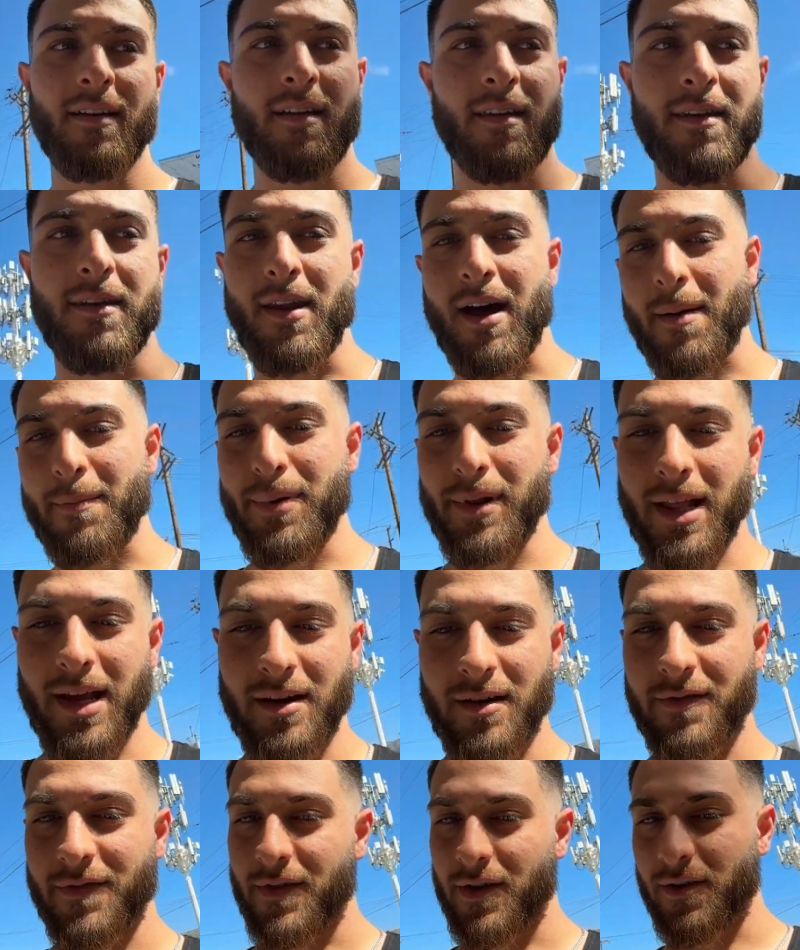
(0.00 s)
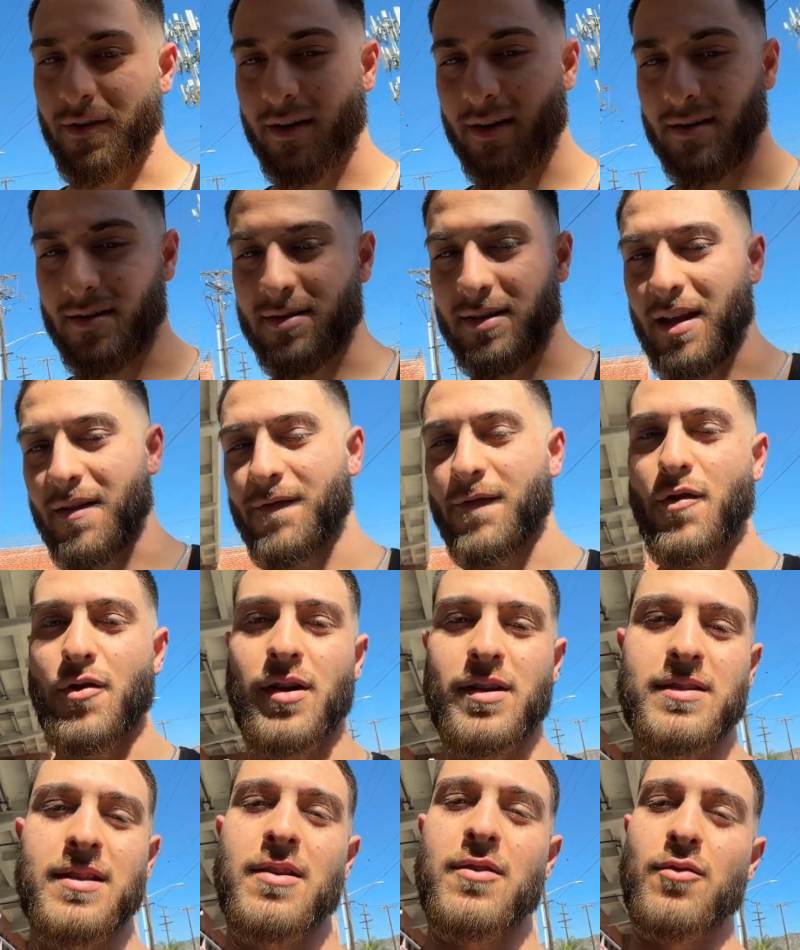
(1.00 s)
not pull out your phone, and stay
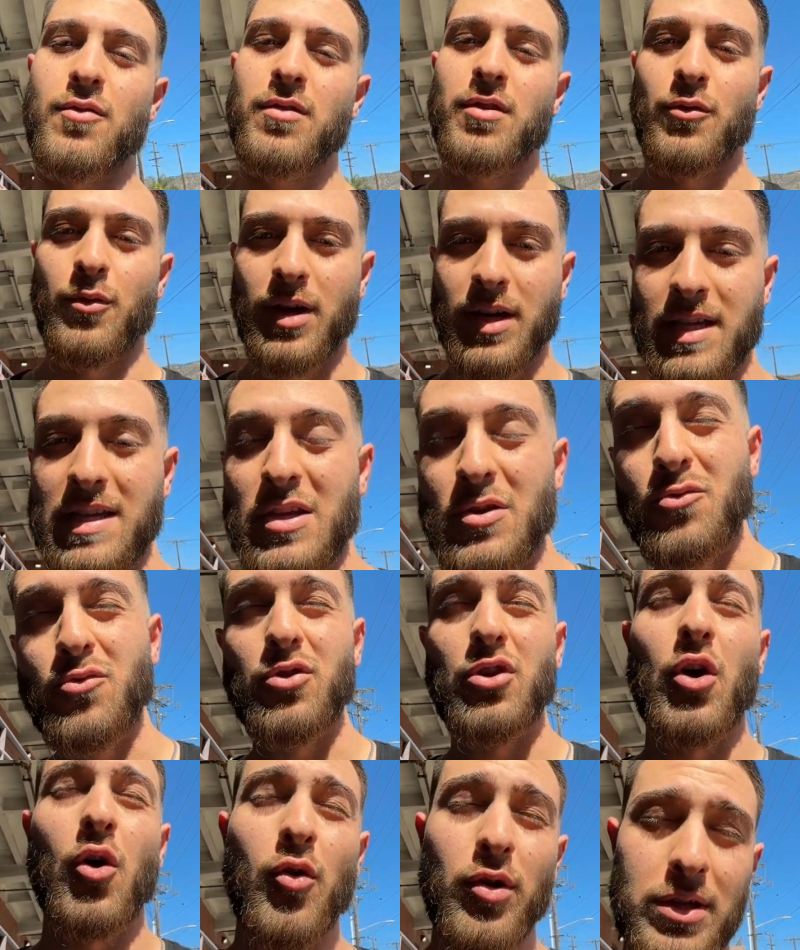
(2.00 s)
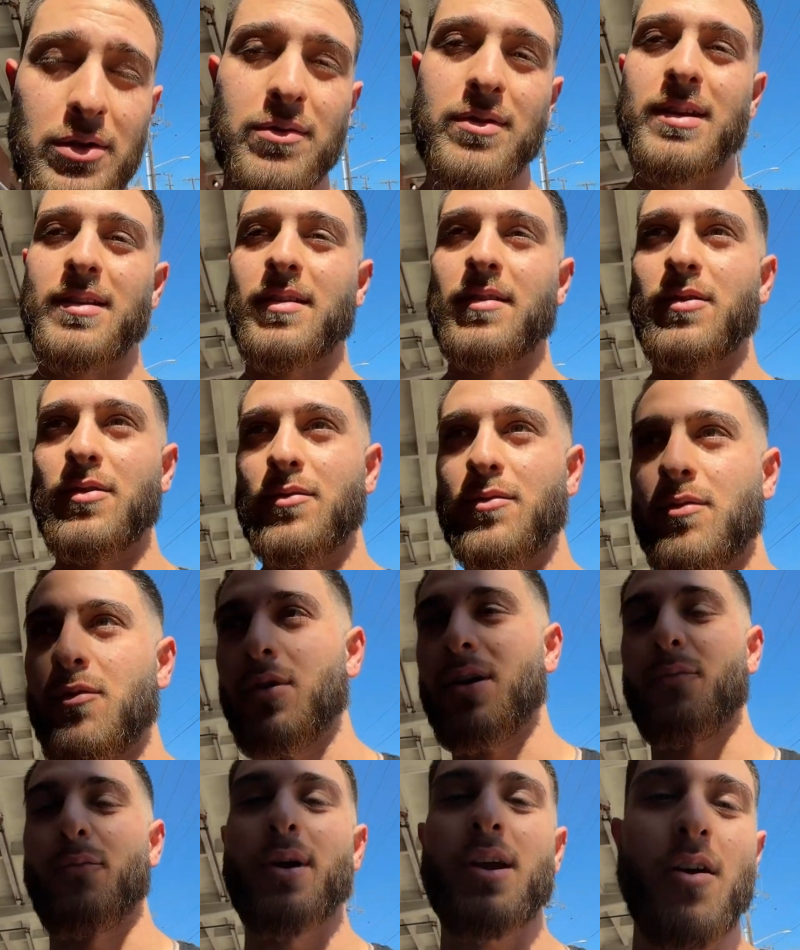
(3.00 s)
focused and do the work you know you need to do.
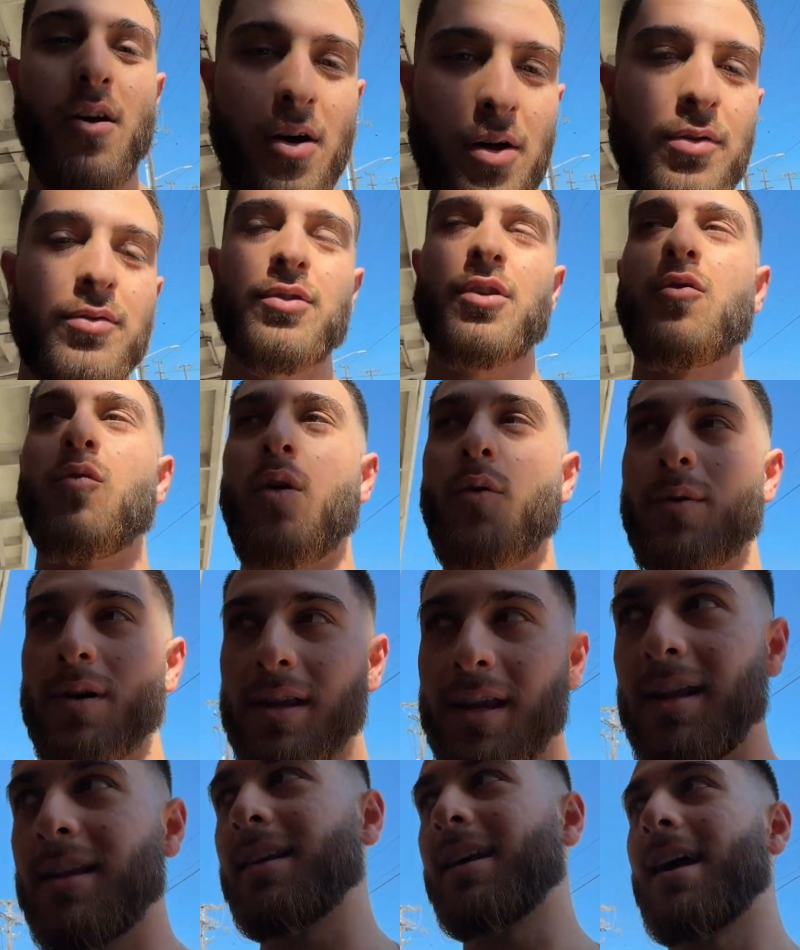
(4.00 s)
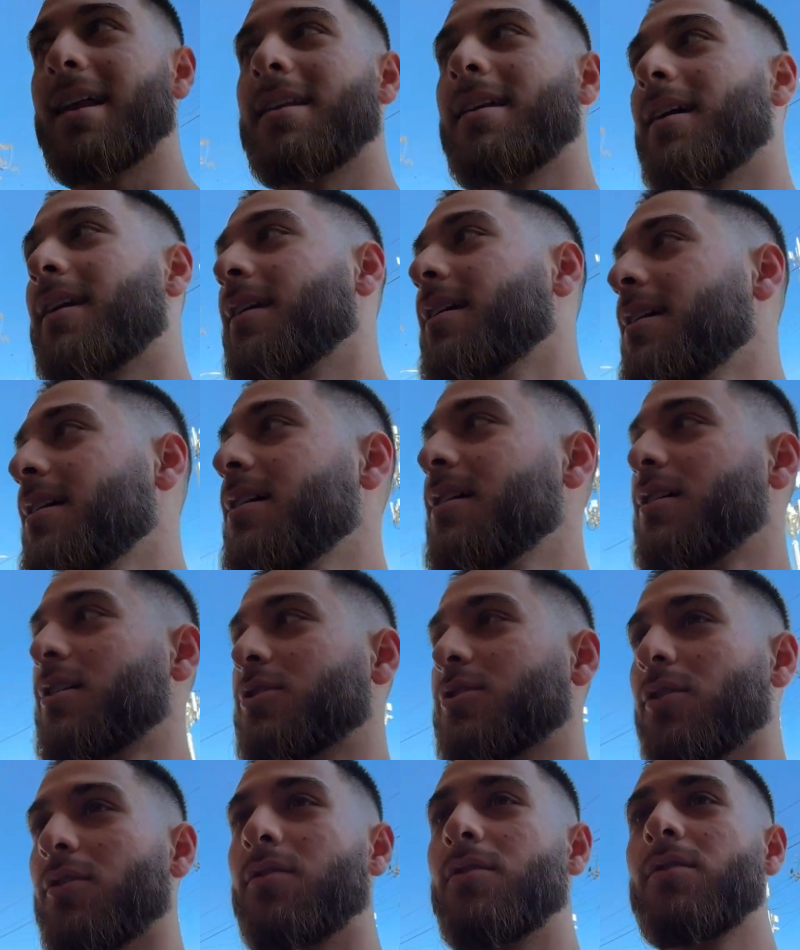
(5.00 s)
We all know what we need to get done.
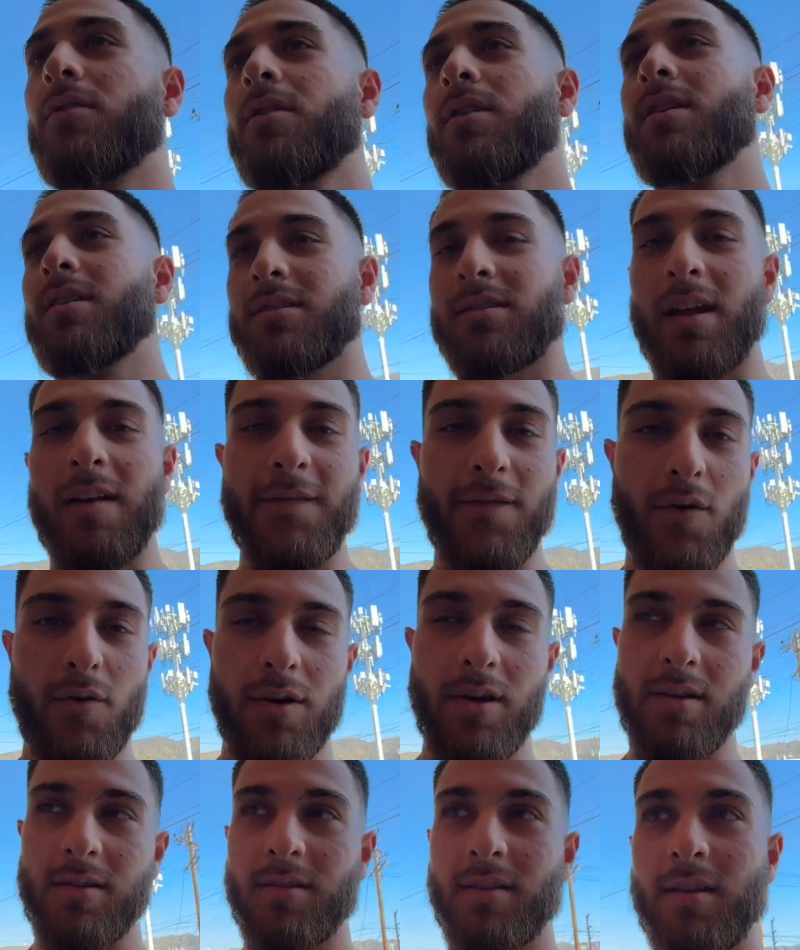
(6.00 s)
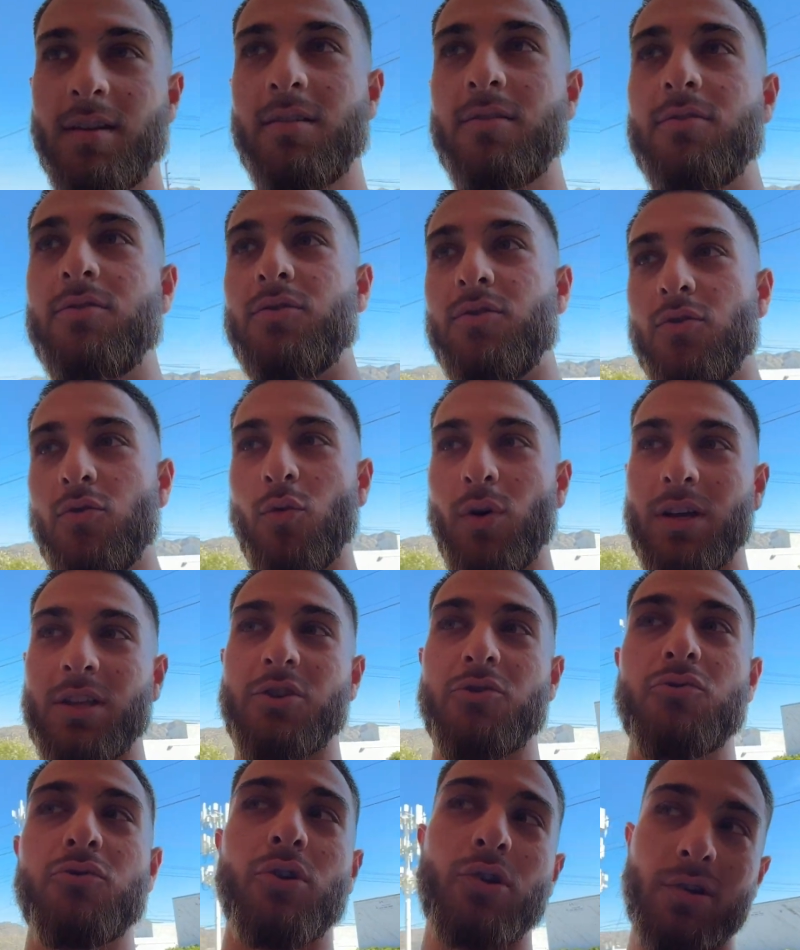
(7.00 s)
So stay focused, do what
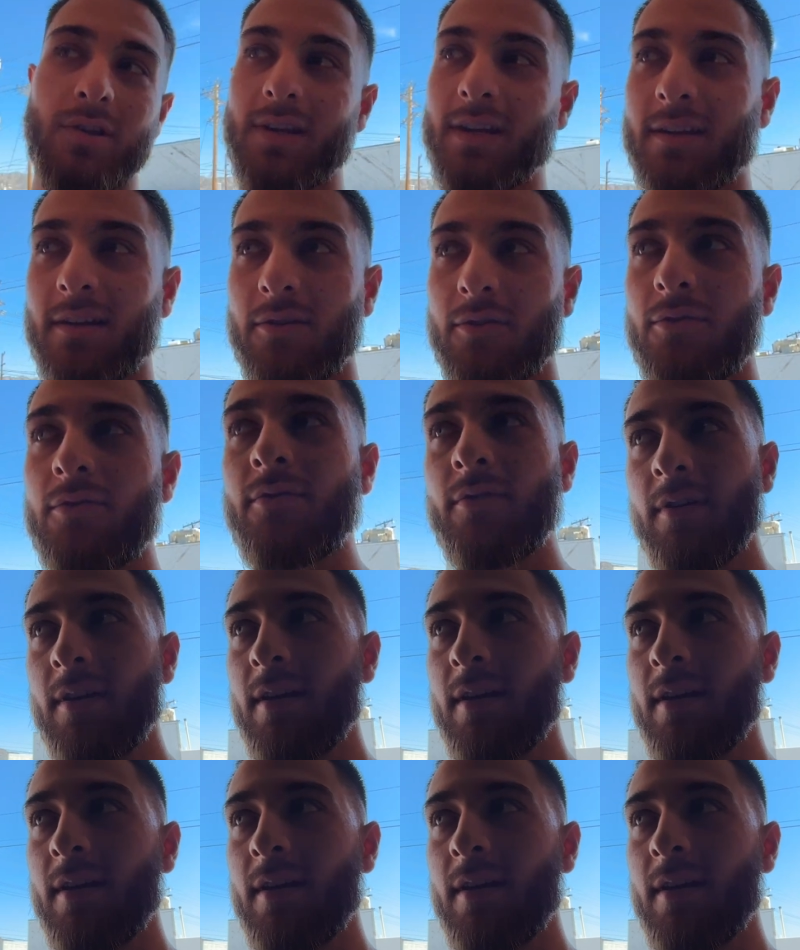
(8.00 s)
you know you need to do,